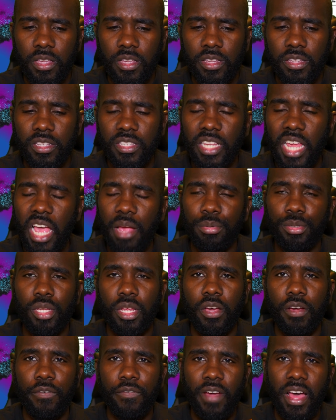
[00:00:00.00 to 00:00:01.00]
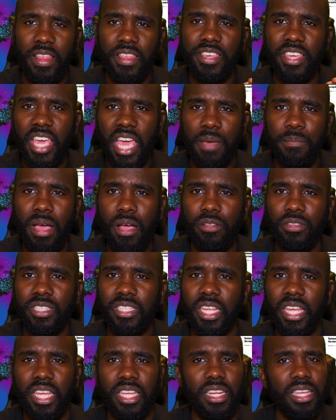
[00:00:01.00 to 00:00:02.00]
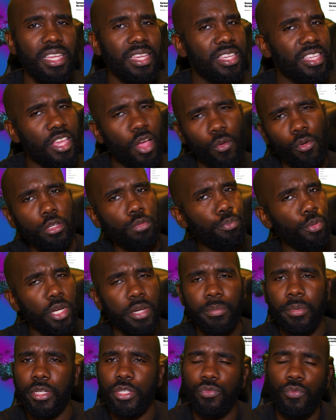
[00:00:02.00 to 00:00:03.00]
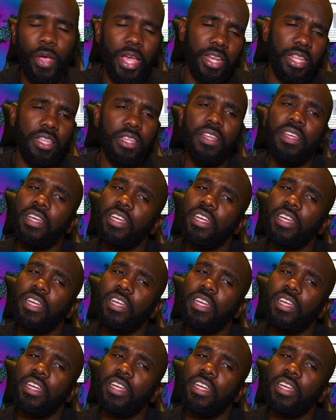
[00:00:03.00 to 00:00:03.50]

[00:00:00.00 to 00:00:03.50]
Samsung finally came out and said, yo, it's pretty much ready.